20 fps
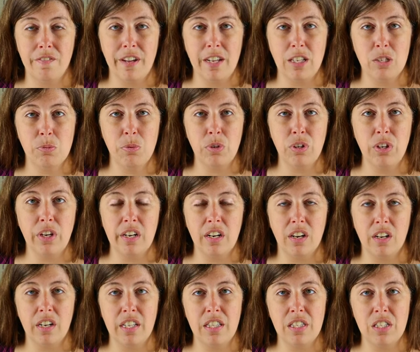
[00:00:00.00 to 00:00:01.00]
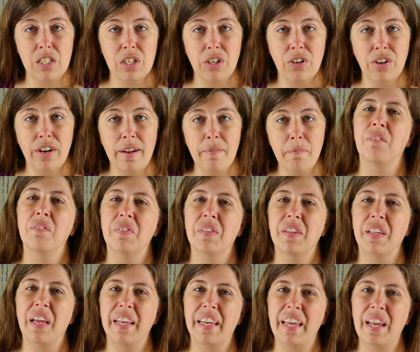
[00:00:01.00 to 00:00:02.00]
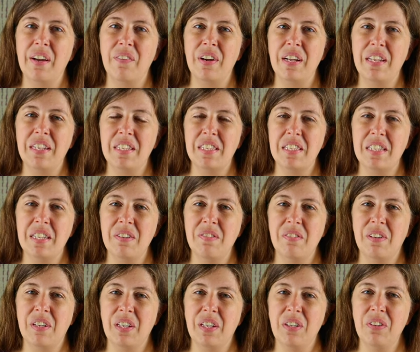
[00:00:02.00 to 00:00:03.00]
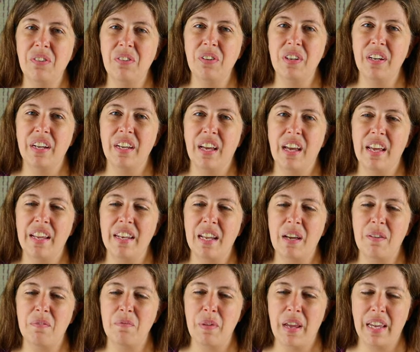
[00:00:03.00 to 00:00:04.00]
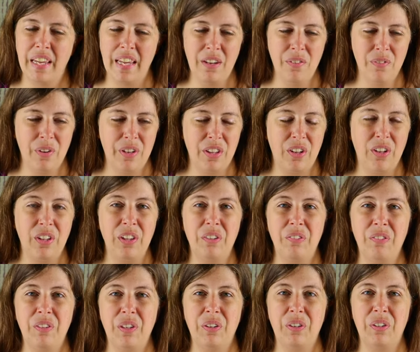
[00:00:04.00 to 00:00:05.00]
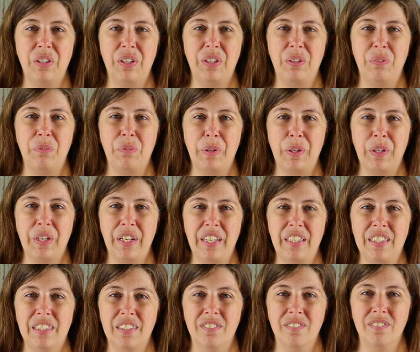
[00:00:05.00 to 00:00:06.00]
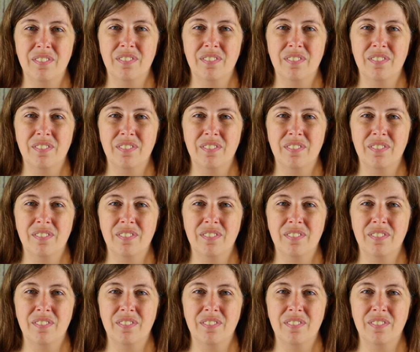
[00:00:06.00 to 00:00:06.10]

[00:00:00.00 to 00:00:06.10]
Facebook and on Instagram. I can't wait to see what you end up making with all of your little birdies.